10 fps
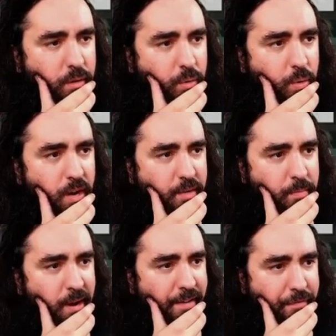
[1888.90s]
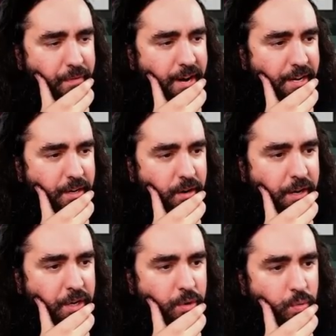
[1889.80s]
What, my friend, are
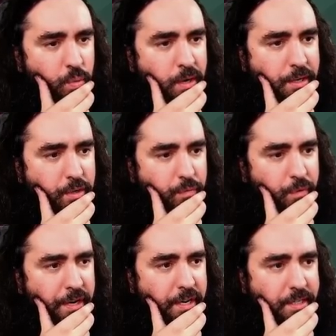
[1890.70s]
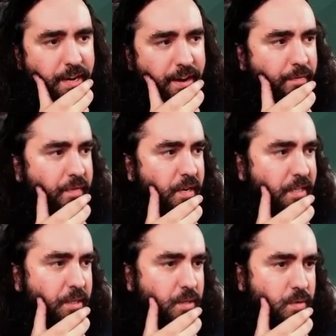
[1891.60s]
you willing to freaking
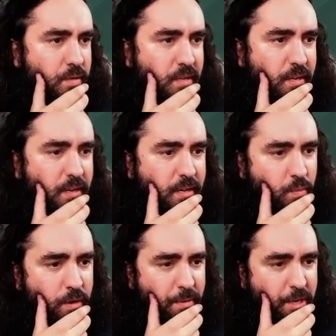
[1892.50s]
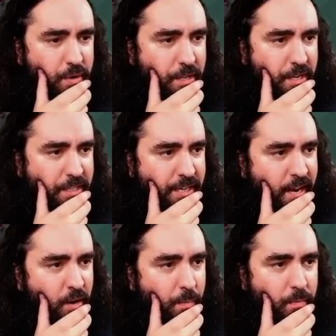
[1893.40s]
sacrifice though? We'll be doing this
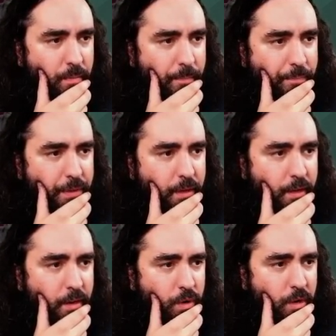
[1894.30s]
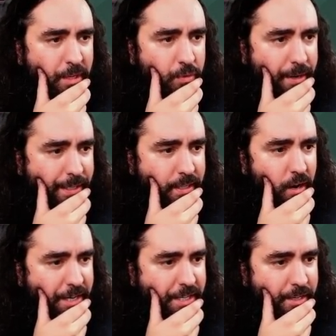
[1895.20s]
now. And I will be drawing a card